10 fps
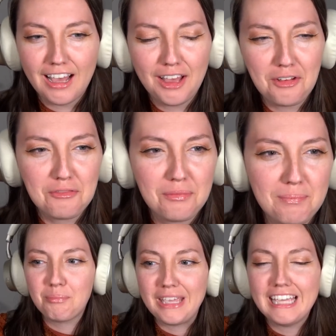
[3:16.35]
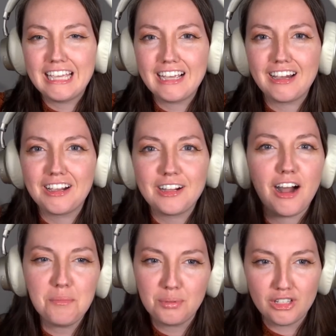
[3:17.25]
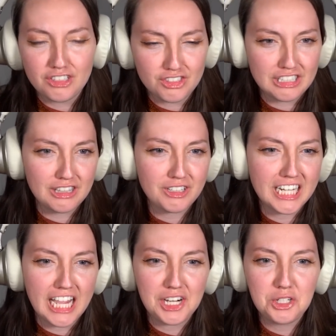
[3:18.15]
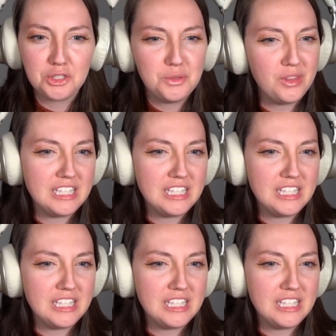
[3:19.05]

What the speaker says: of being accomplished and learning how to do